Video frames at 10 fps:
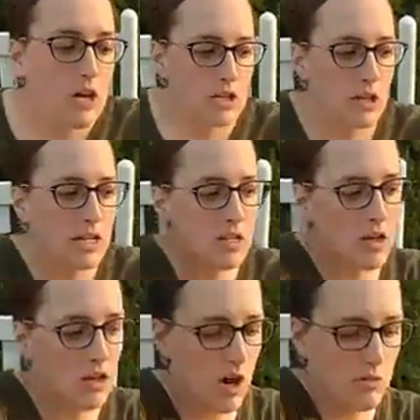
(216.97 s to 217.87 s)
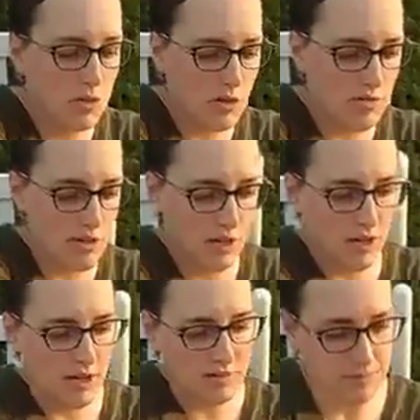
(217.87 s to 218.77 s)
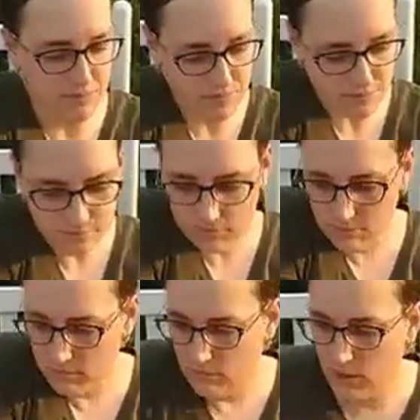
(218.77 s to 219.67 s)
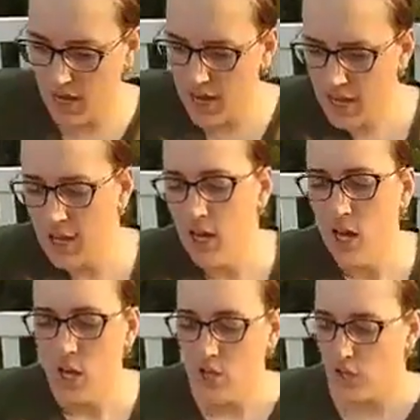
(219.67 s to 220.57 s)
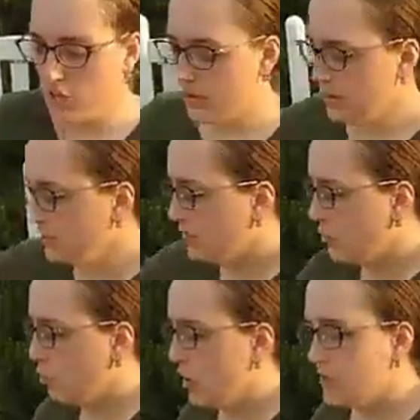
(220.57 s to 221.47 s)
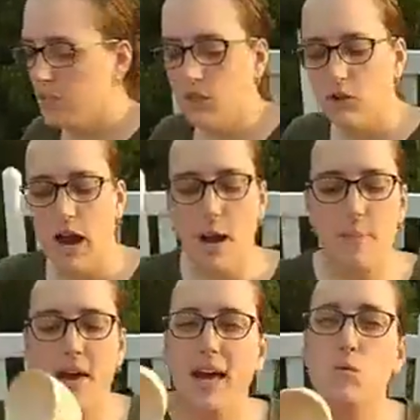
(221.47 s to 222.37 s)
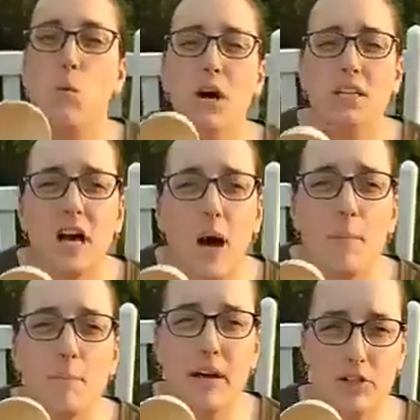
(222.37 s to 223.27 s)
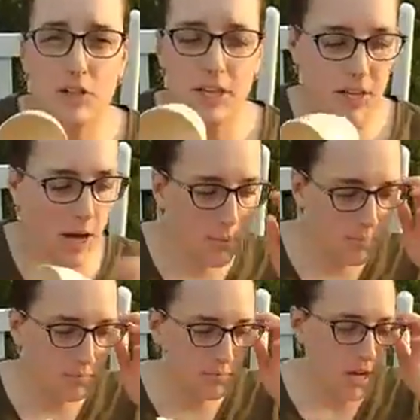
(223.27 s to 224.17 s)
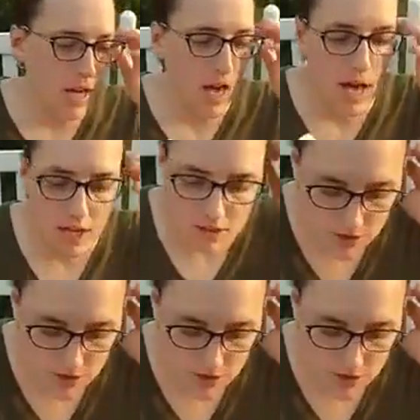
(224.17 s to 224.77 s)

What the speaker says: So let's start off with our vinegar. Okay, you're going to want to grab a 1 cup measuring cup, and you're